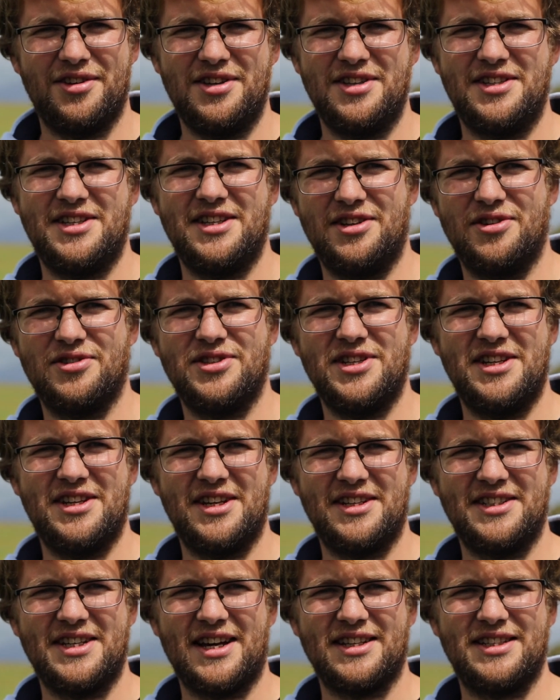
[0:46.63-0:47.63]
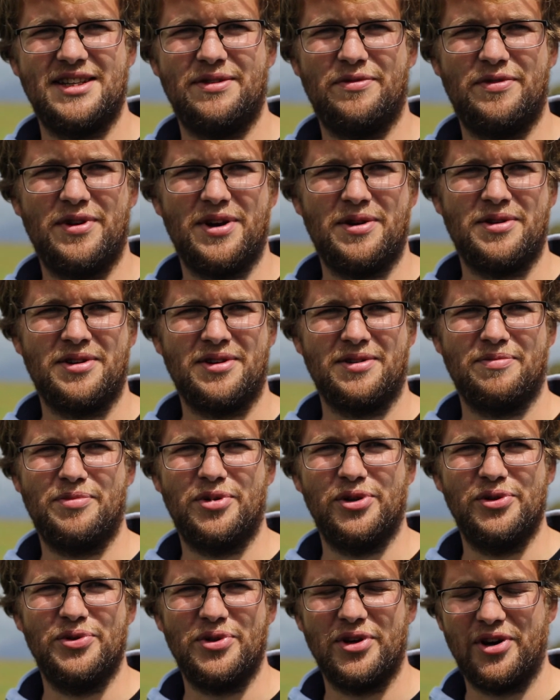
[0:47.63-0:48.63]
you see, you're seeing the exact same thing
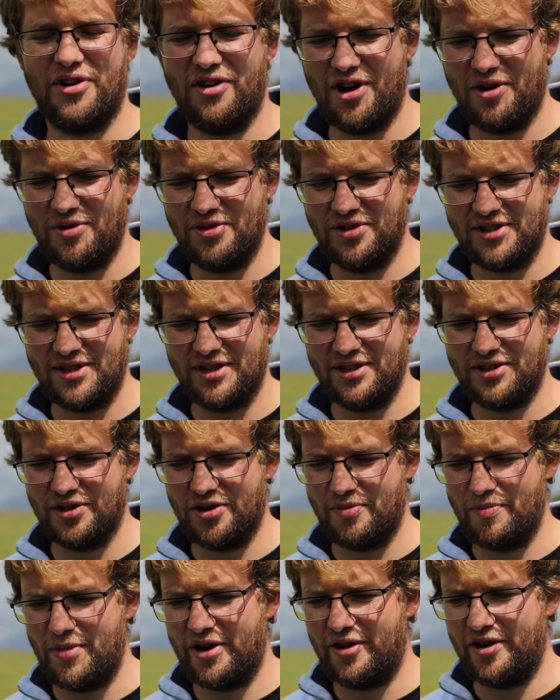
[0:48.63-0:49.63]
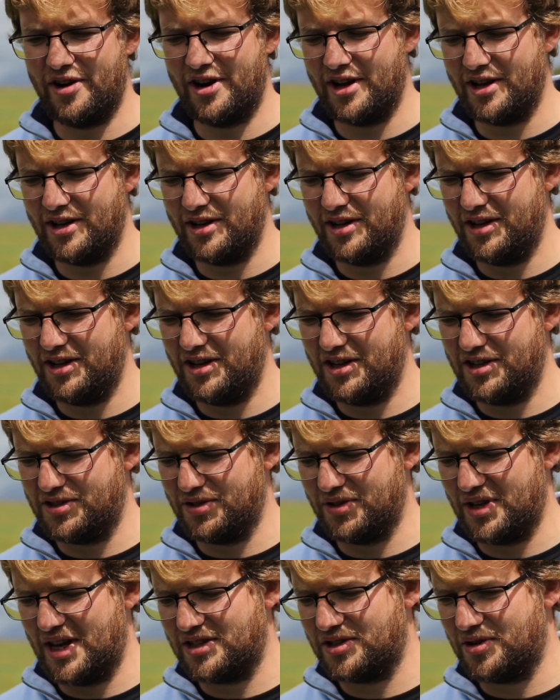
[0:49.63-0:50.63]
below the ground, sort of mirroring it.
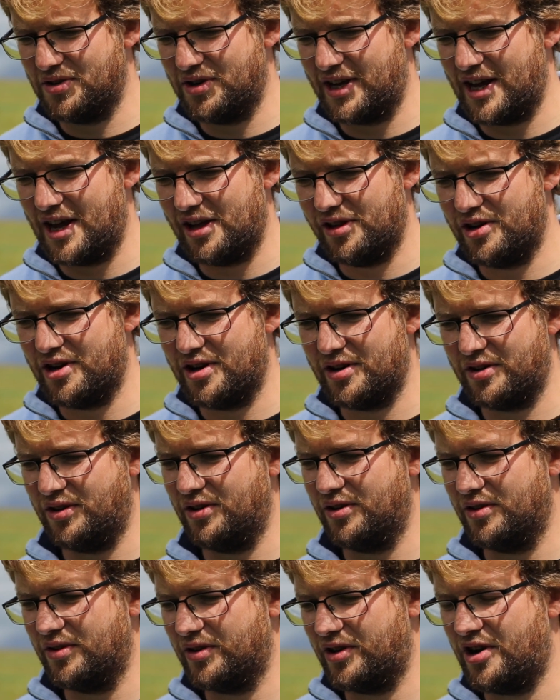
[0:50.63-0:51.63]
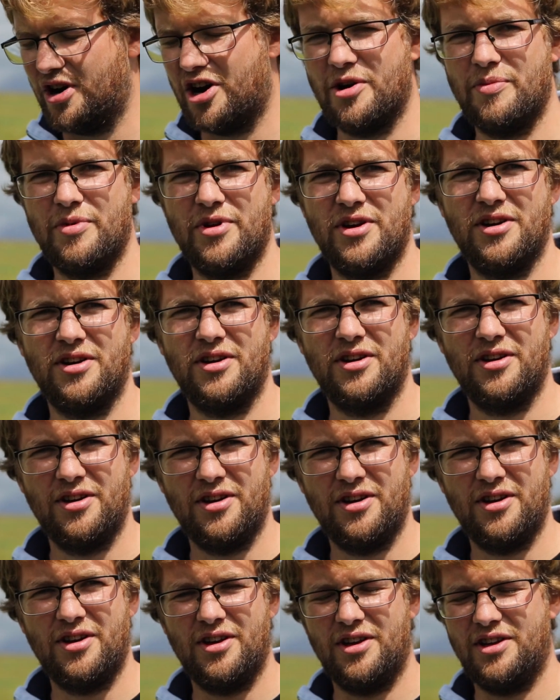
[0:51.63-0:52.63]
So that's going to get a lot of carbon,
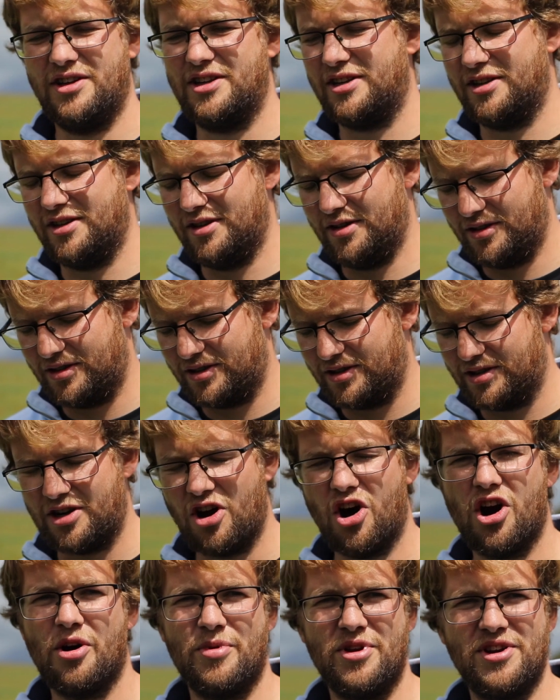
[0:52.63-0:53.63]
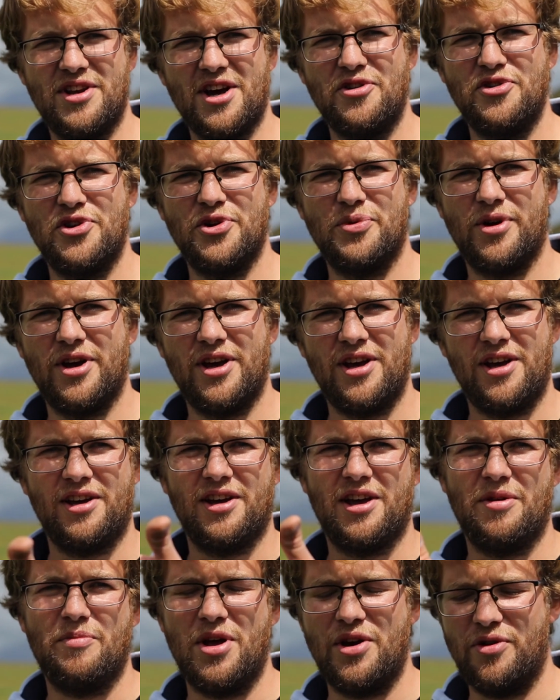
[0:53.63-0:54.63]
carbon down the way
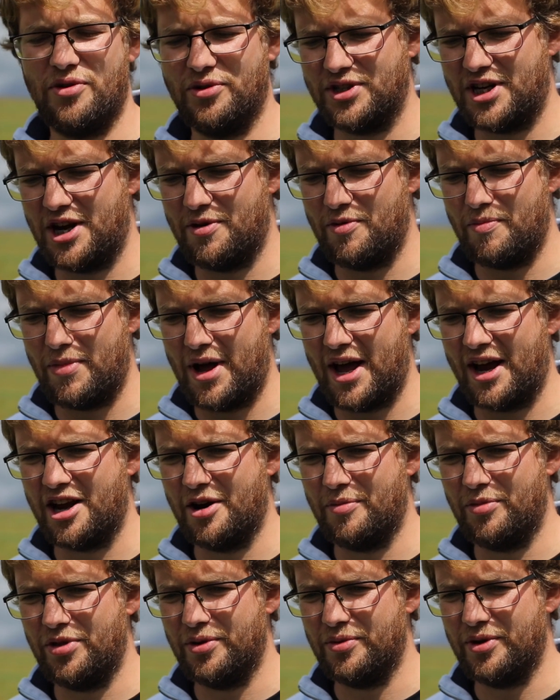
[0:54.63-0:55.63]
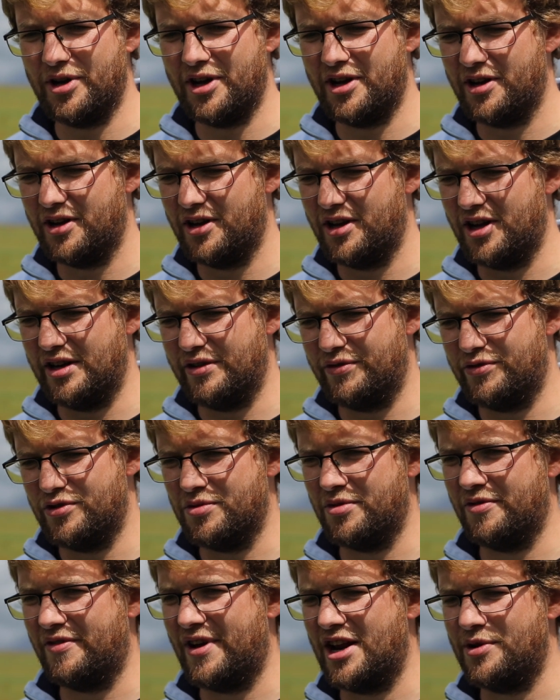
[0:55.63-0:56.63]
and minerals coming back up the way in the
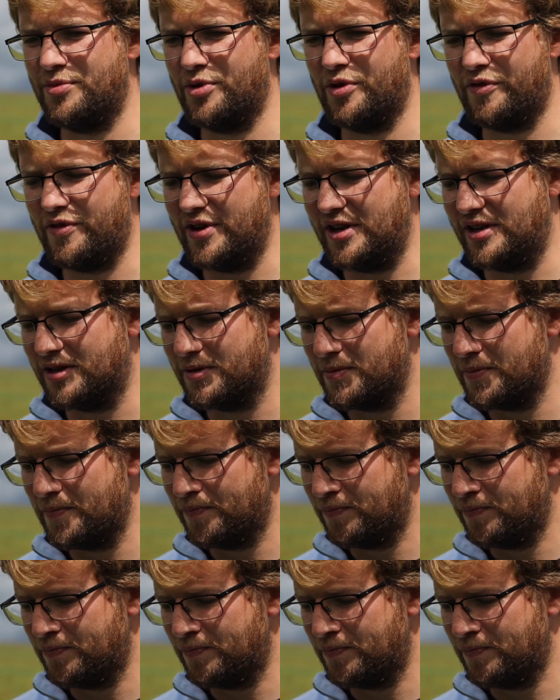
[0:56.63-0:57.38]
form of animal feed.